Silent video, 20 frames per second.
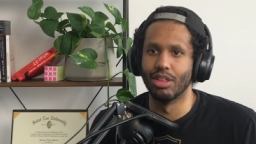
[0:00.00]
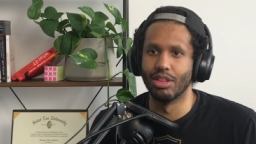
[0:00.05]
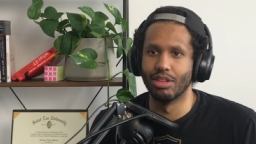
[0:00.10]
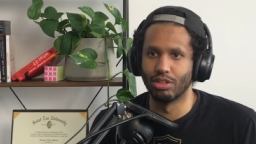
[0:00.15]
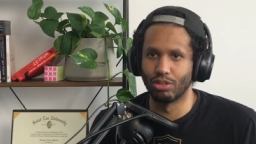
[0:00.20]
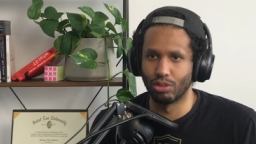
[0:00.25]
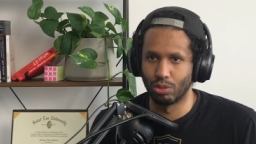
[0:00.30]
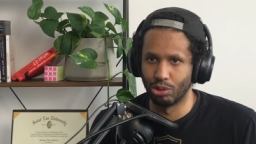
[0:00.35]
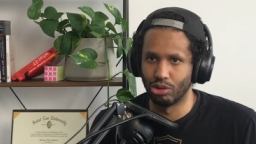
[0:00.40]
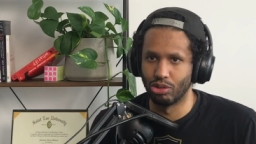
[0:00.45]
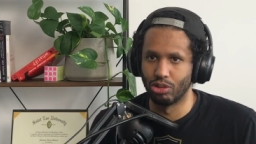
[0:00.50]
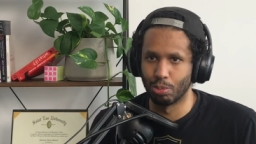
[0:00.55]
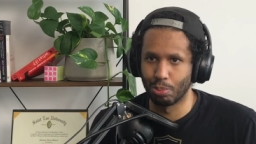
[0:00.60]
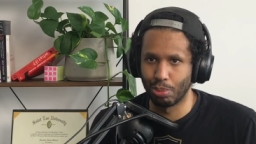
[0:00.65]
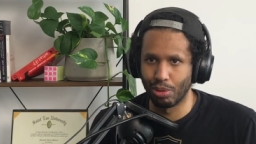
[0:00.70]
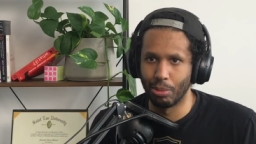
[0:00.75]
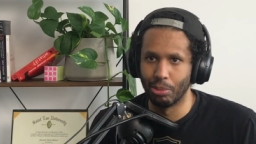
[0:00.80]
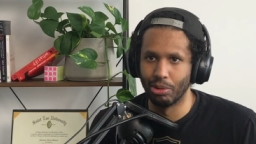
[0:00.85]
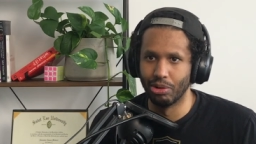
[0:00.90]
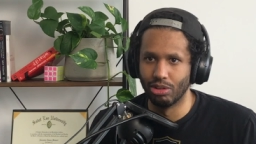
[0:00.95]
that the swish is
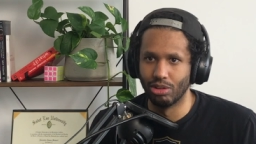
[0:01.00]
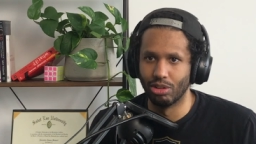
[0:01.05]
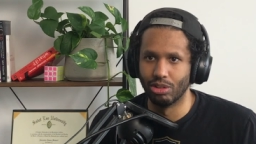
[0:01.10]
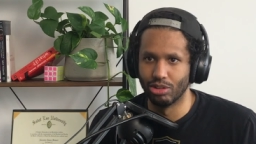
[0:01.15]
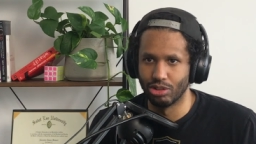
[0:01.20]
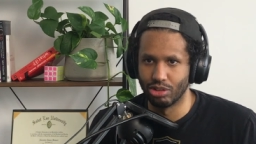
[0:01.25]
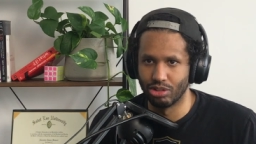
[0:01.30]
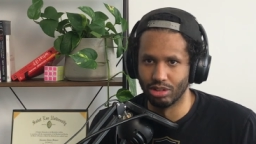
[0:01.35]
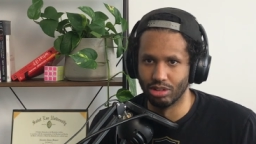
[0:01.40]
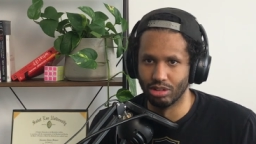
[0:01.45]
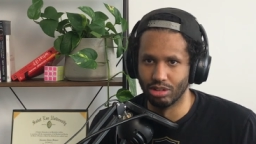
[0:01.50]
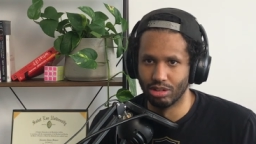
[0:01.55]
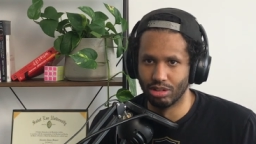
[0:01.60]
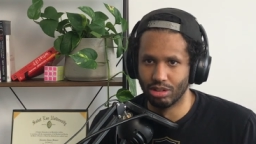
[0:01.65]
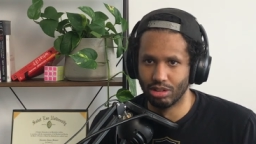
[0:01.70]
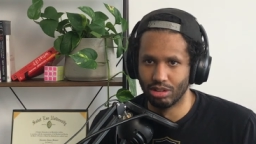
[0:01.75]
prominent on the shoe.